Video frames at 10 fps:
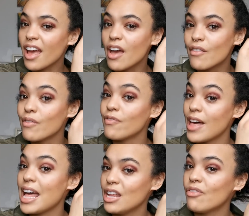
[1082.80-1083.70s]
it
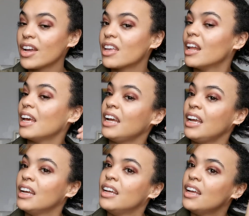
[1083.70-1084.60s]
fairly
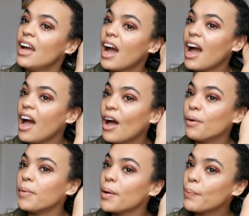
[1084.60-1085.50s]
regularly.
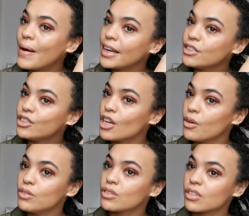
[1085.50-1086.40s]
And when I
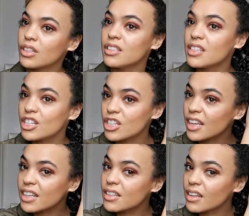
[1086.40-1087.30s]
don't condition
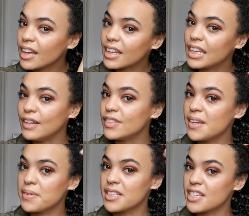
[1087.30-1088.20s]
it, leave
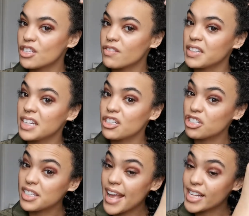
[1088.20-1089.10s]
deep conditioner in it, it
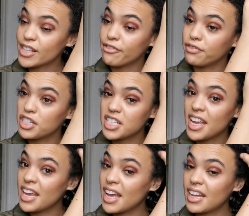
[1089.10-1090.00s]
just gets
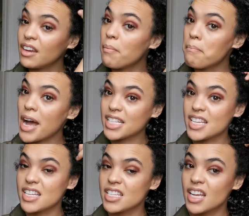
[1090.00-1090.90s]
frizzy and
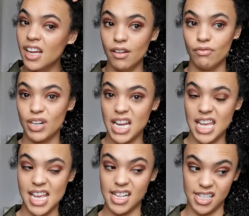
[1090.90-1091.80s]
matted
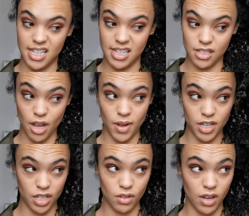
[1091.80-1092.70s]
really easy. So I
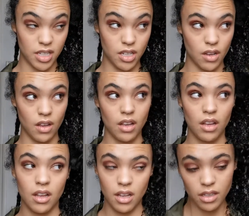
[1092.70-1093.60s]
just thought I'd do
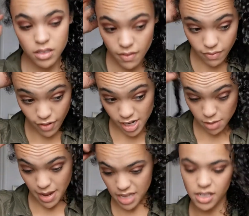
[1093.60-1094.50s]
some
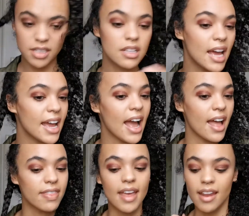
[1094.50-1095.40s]
French plaits yesterday,
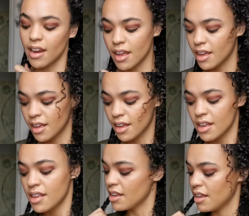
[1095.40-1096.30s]
and then
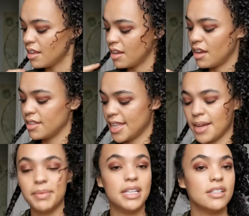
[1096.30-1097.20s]

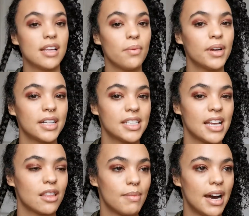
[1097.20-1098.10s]
that means that when I
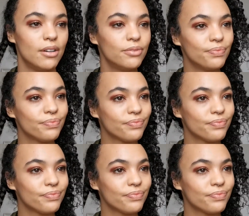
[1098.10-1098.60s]
take them out,